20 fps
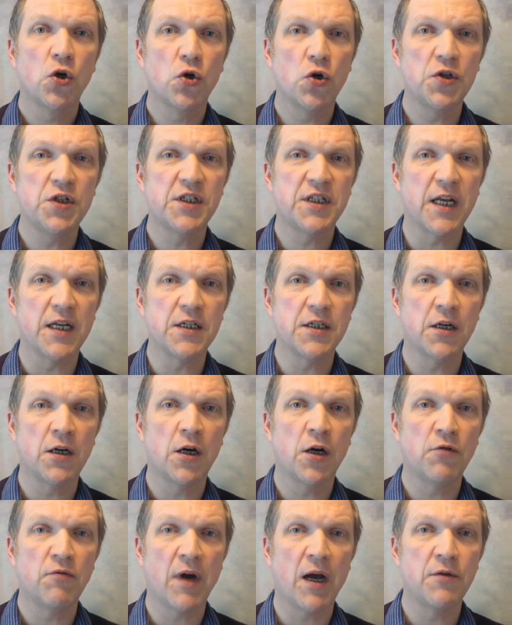could centre
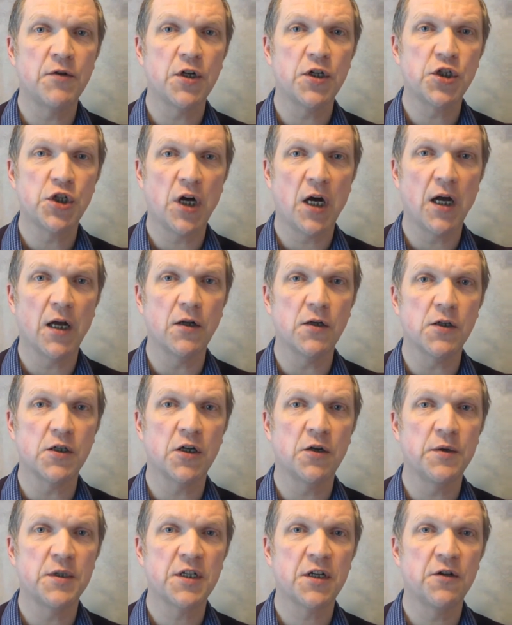around a child
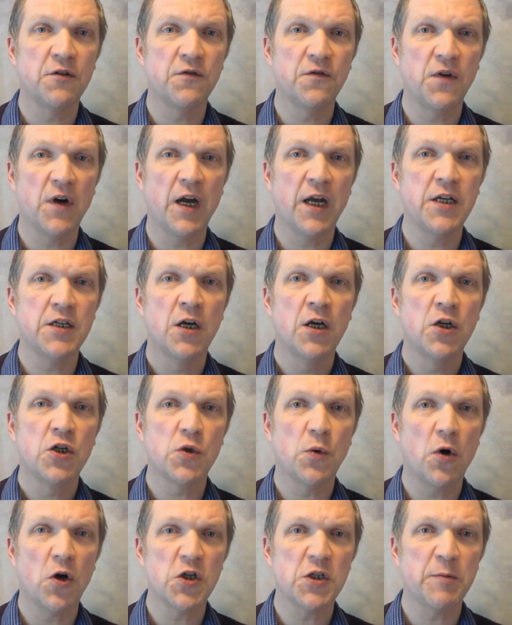who is confined
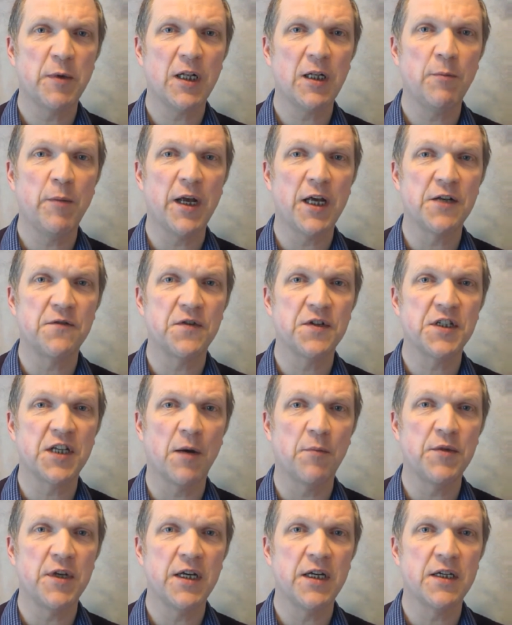to a hospital bed for
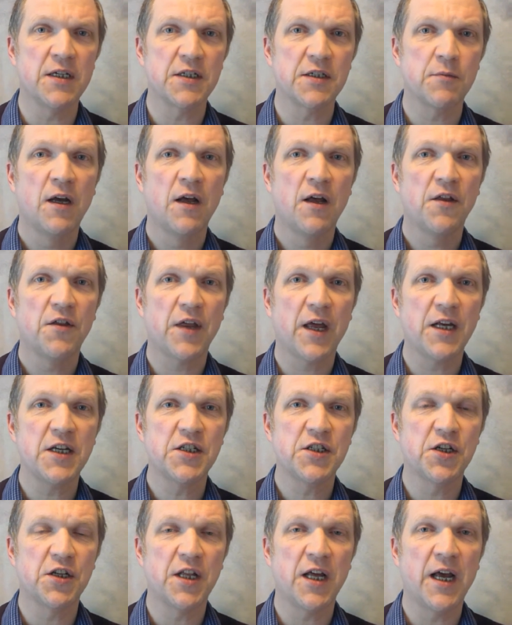some years.
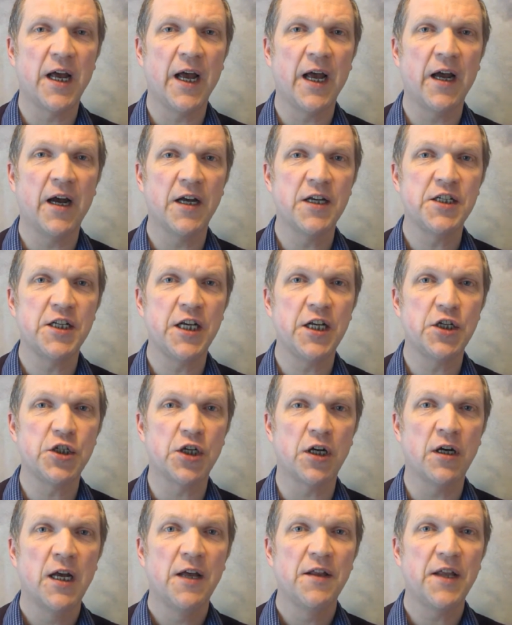Thanks to their AI
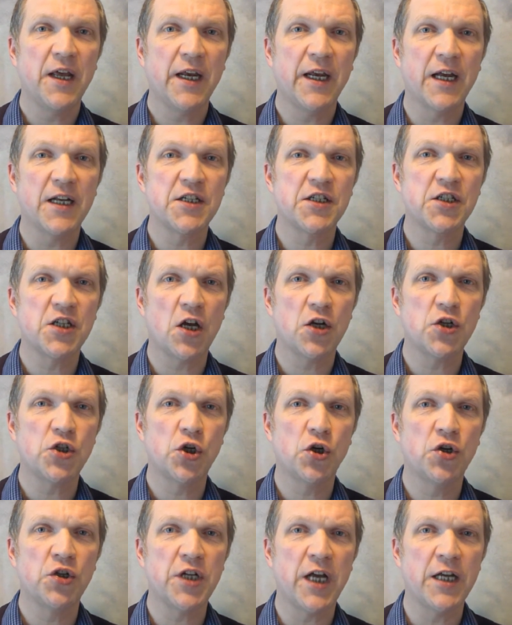teacher, they get such a
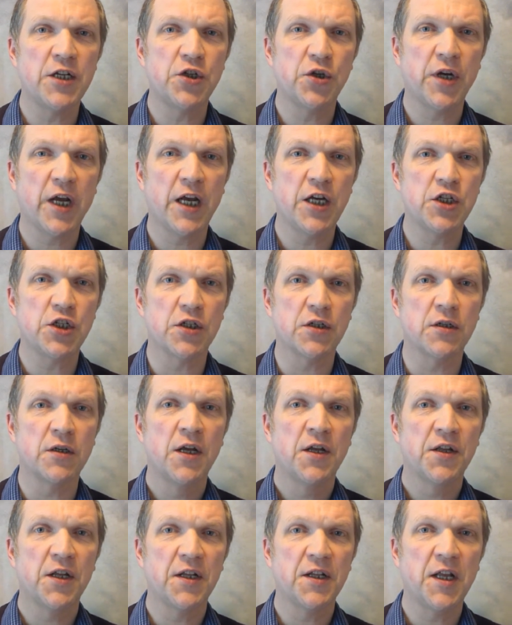good education
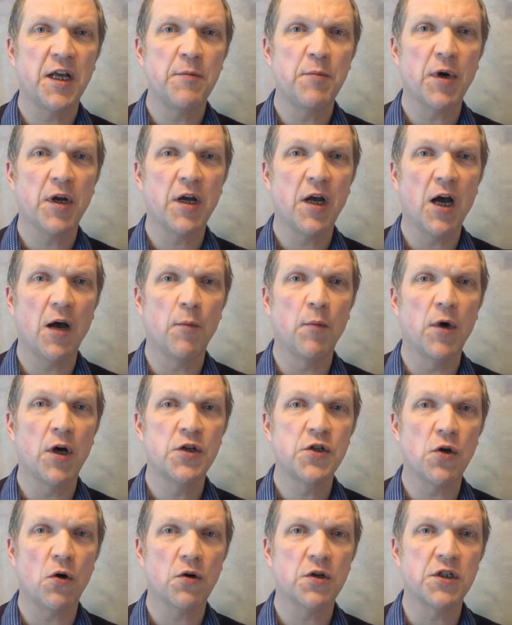that they become a
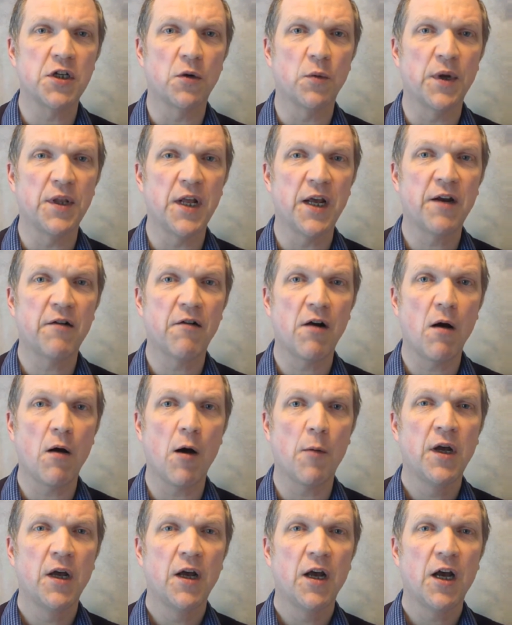doctor when they grow
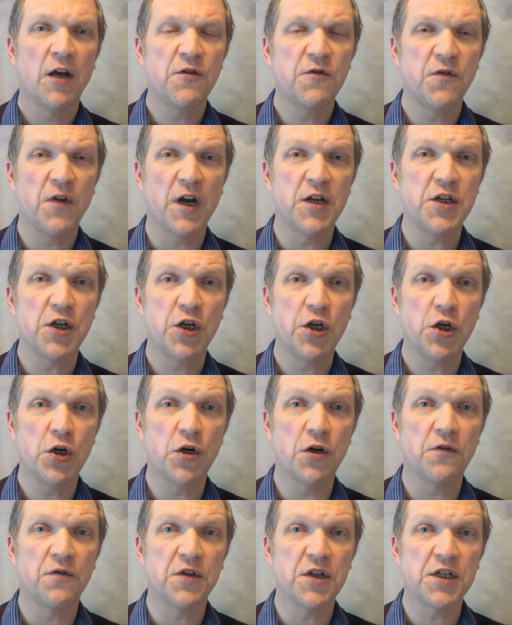up and find a
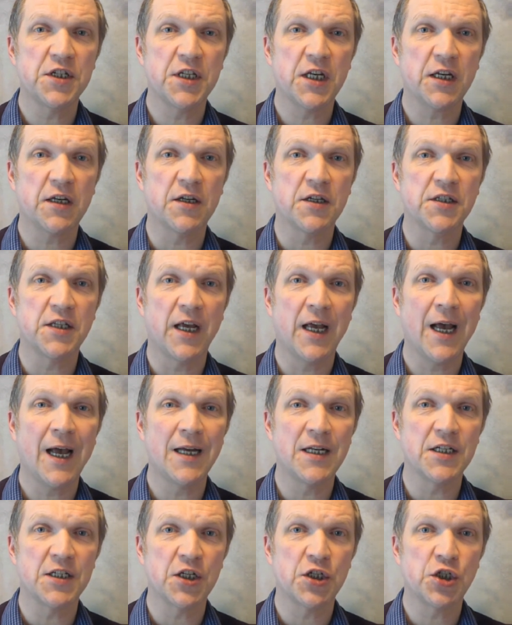cure for the sickness they
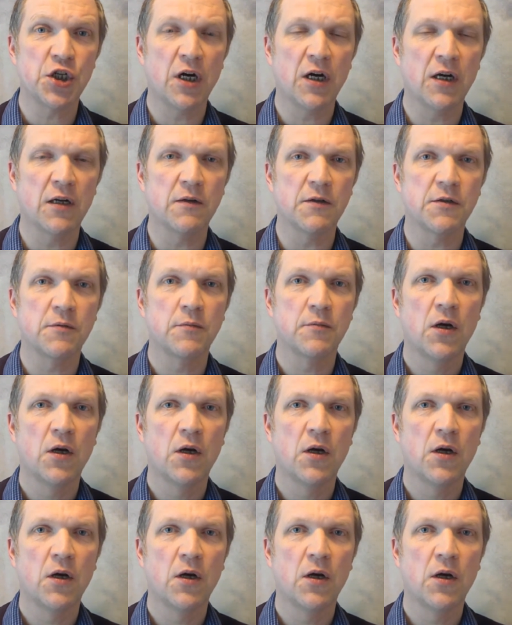had as a child.